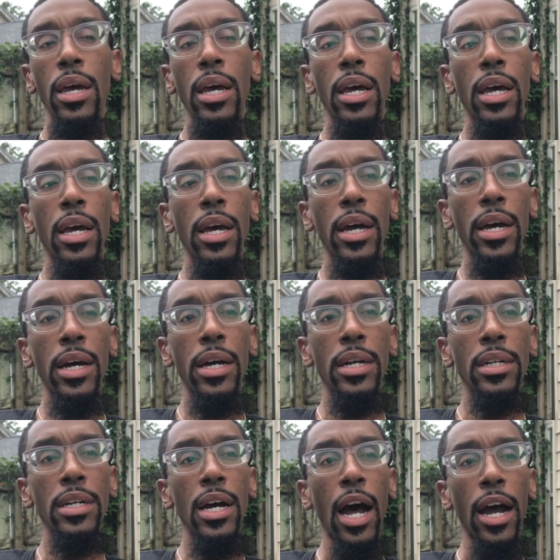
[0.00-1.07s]

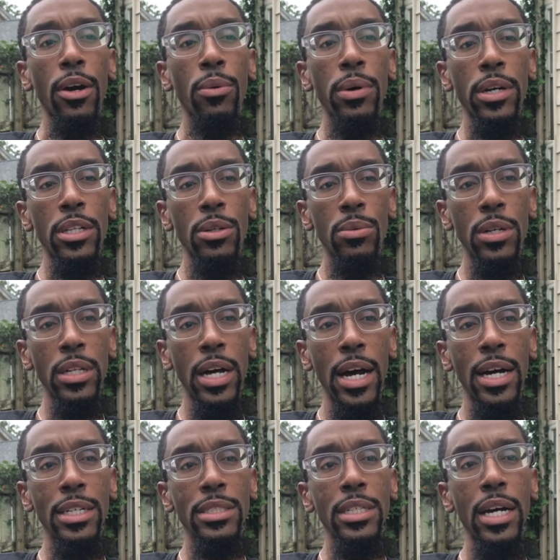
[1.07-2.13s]
And I quickly
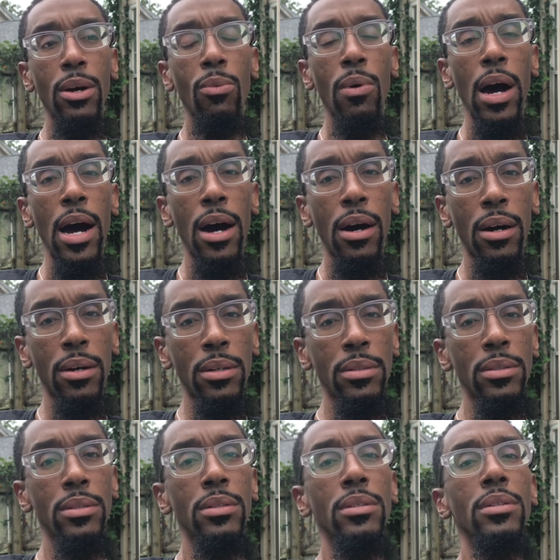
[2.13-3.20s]
realized that wow,
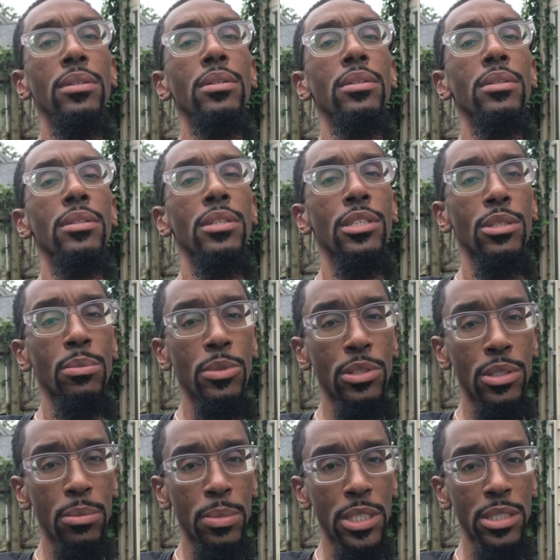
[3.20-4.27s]
this
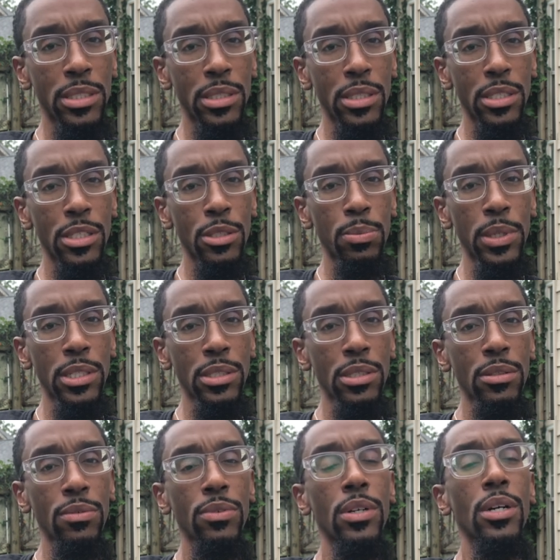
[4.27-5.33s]
music business is
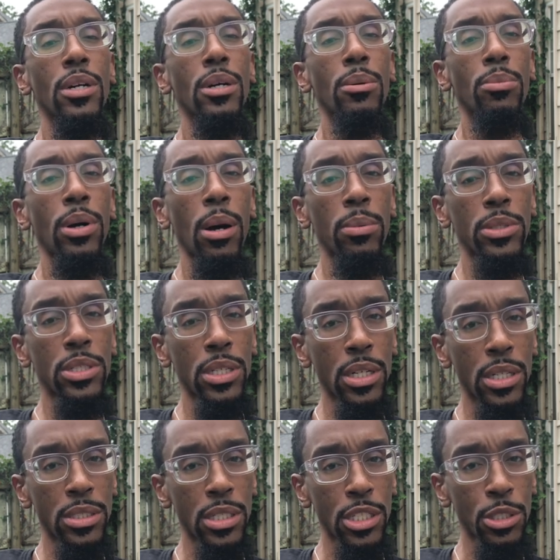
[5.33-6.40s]
expensive, publishing
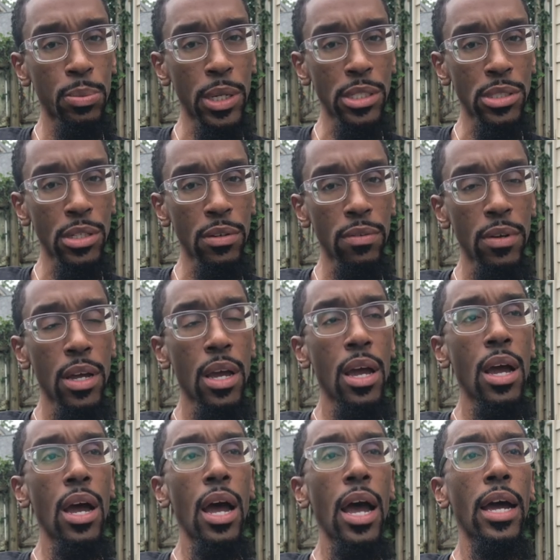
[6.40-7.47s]
is expensive,
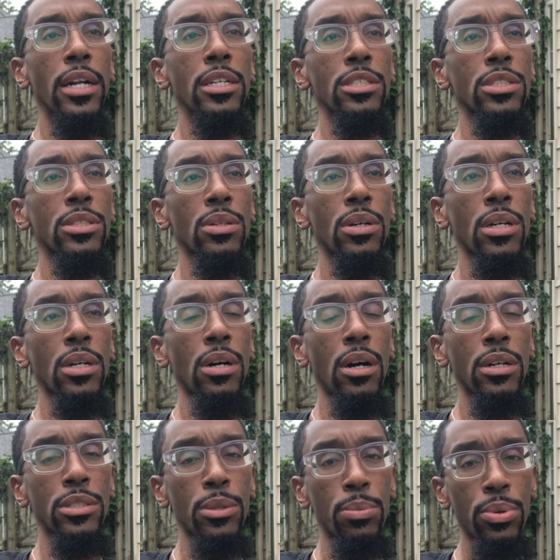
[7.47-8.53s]
and this is going to
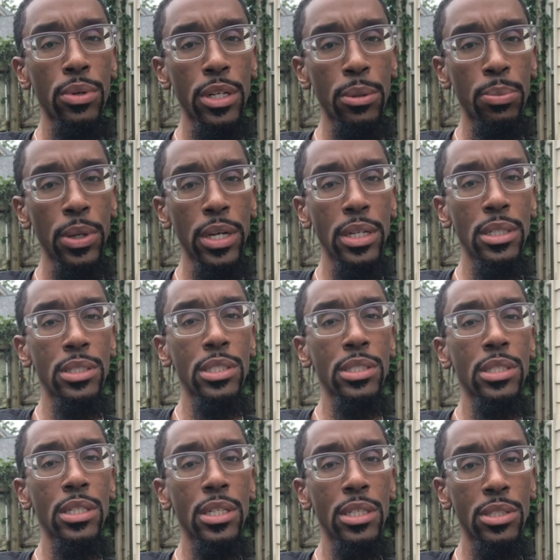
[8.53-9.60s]
cost a pretty penny
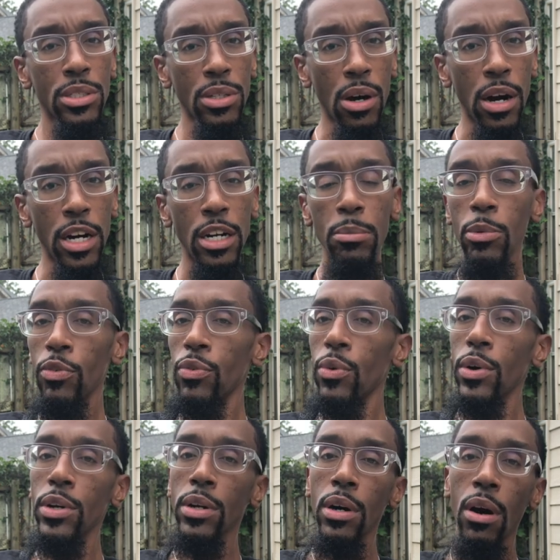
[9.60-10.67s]
just to get started
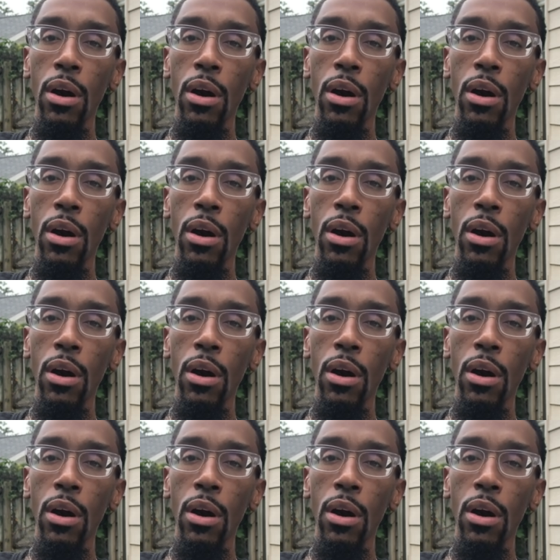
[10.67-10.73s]
before your